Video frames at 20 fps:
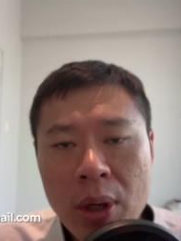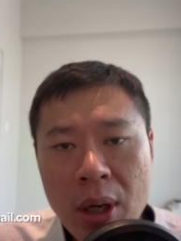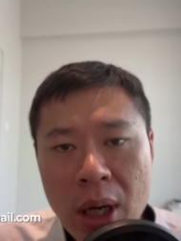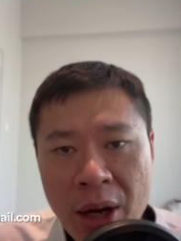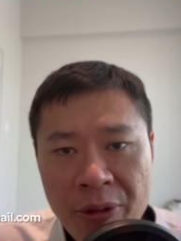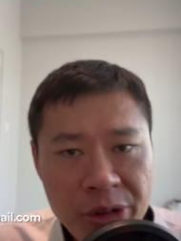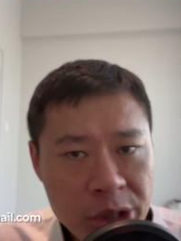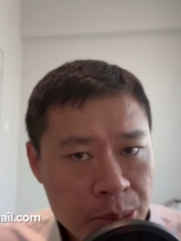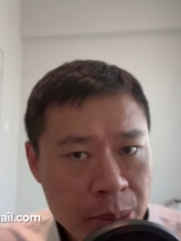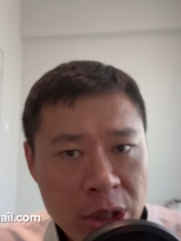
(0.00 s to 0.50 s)
I
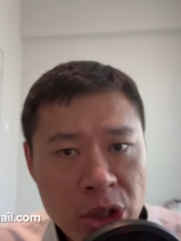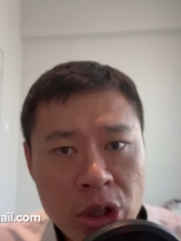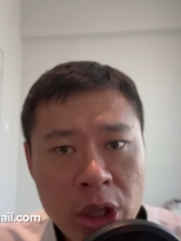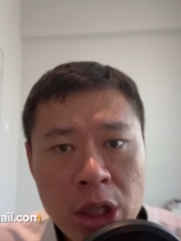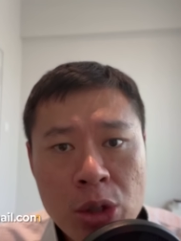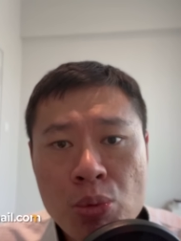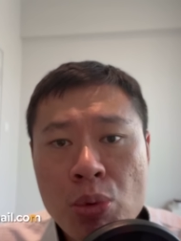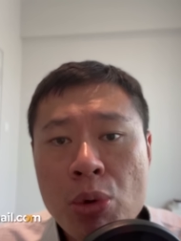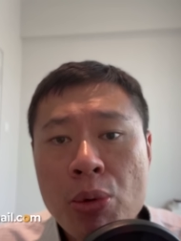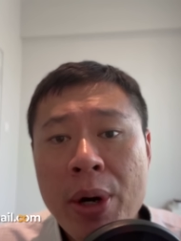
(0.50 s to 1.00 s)
have a
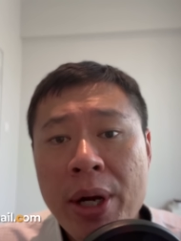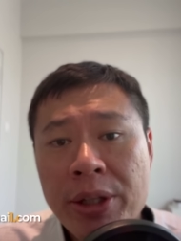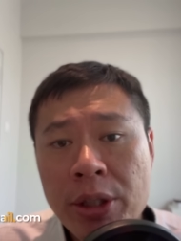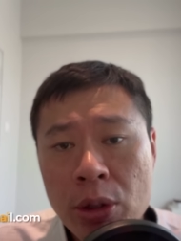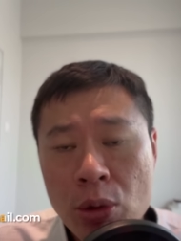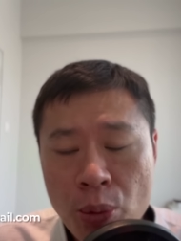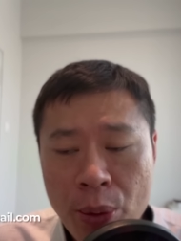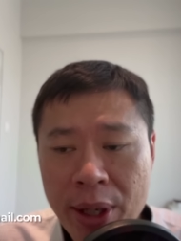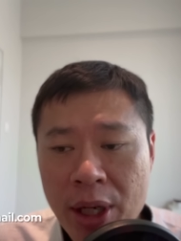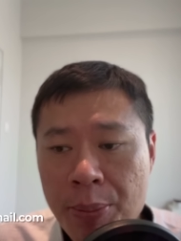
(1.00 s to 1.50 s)
specialized will writer
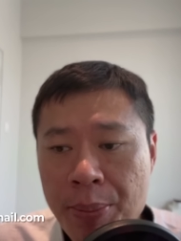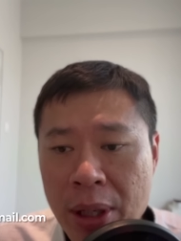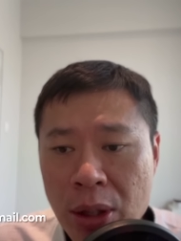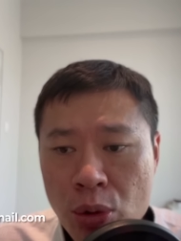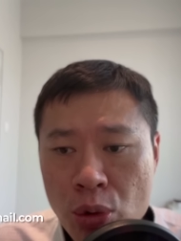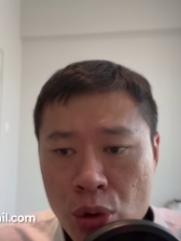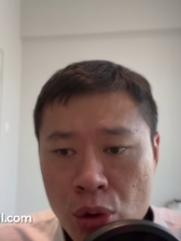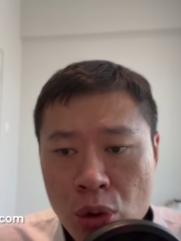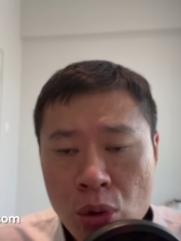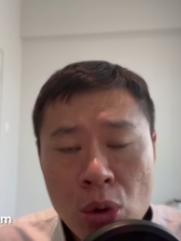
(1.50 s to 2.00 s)
to recommend
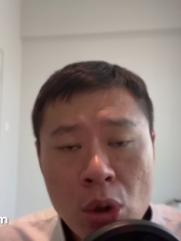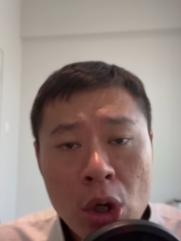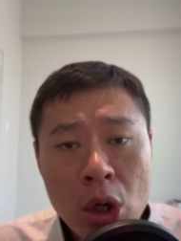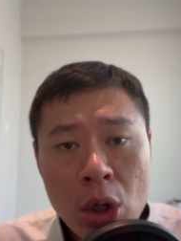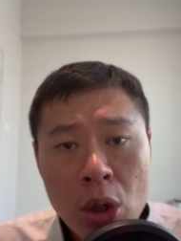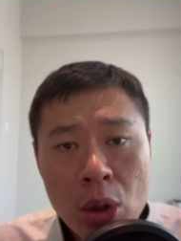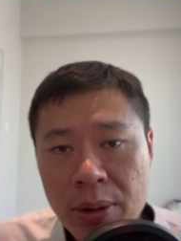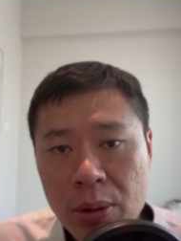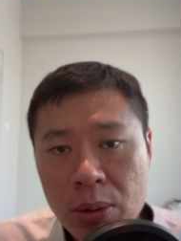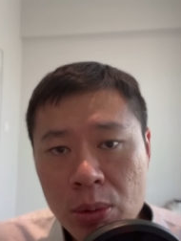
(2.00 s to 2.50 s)
to you,
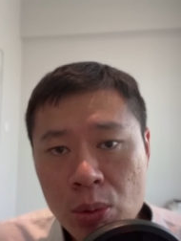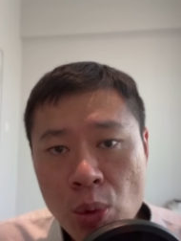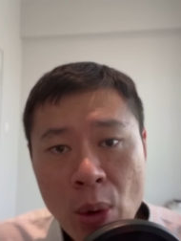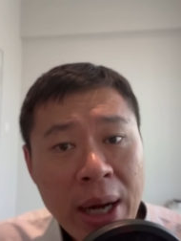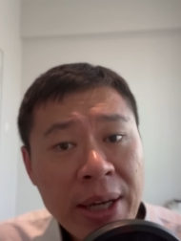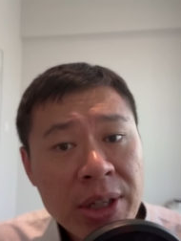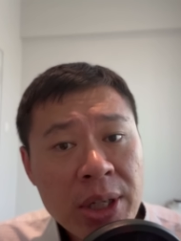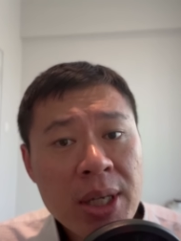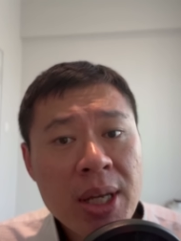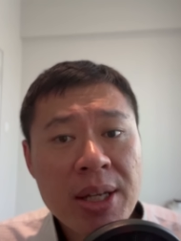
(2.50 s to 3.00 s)
who
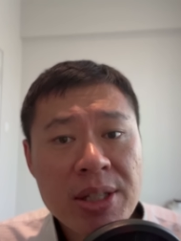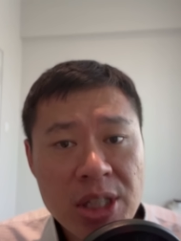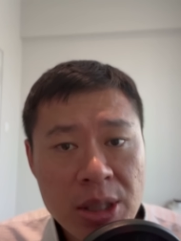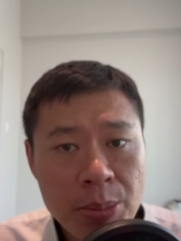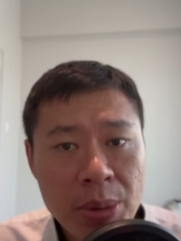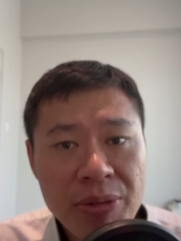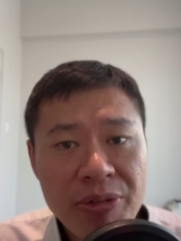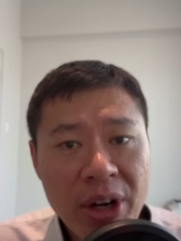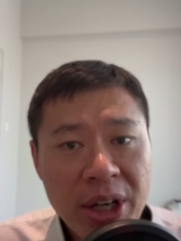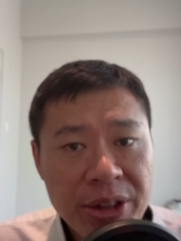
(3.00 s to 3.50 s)
I think can
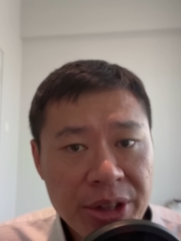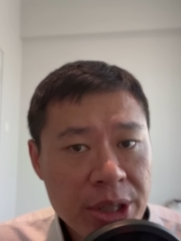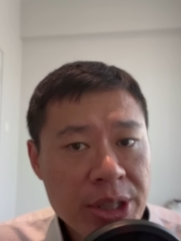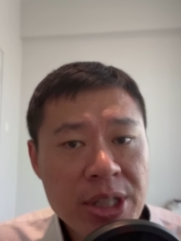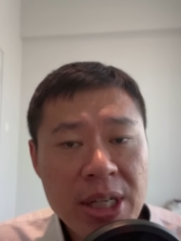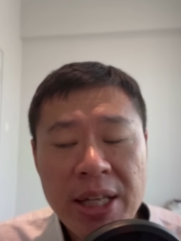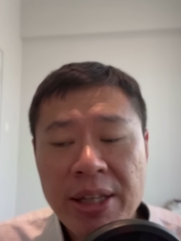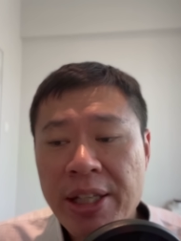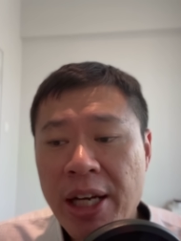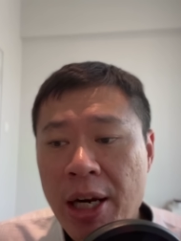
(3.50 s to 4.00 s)
simplify
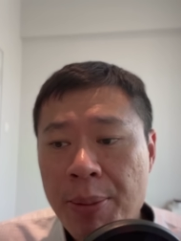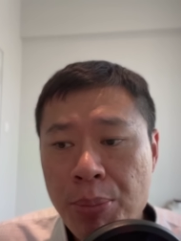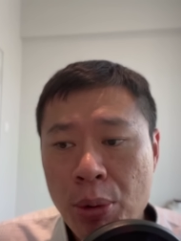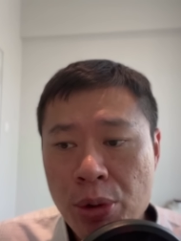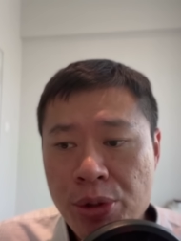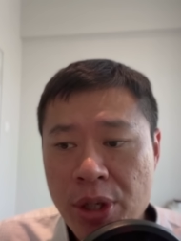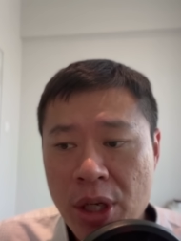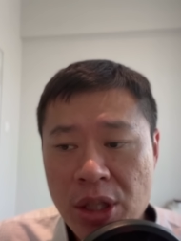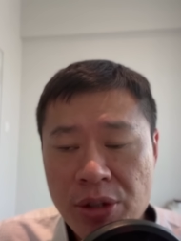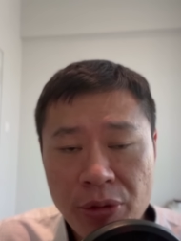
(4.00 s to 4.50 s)
this entire
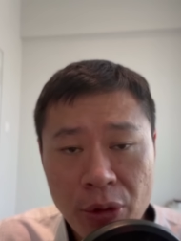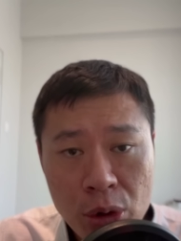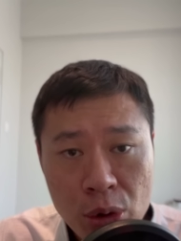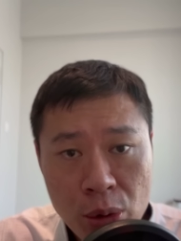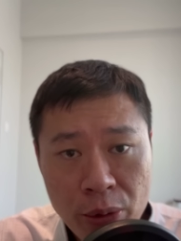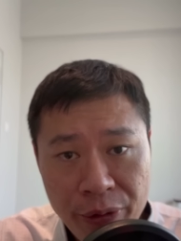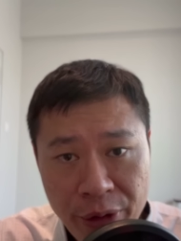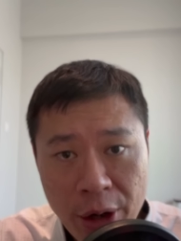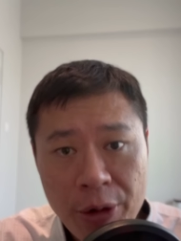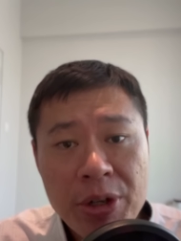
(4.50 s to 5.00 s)
process for
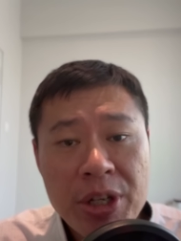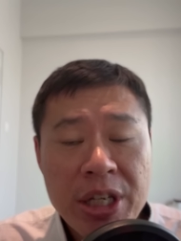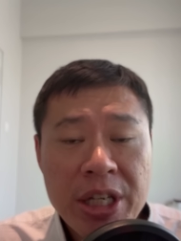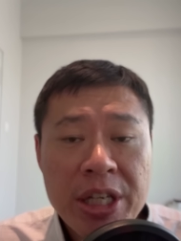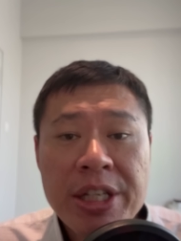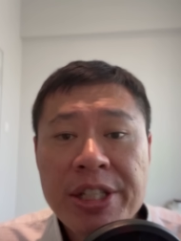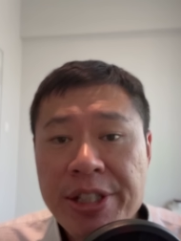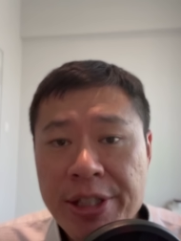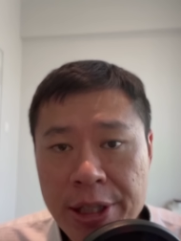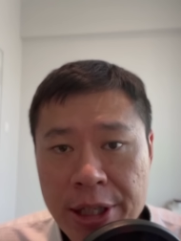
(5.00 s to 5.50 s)
you very
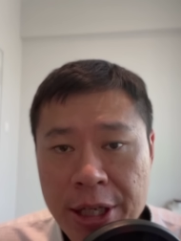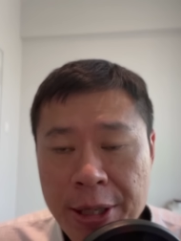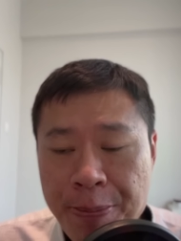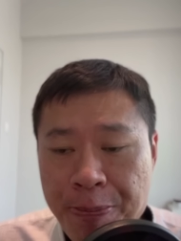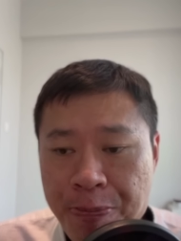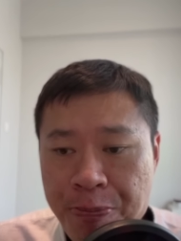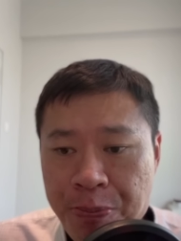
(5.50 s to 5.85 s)
easily.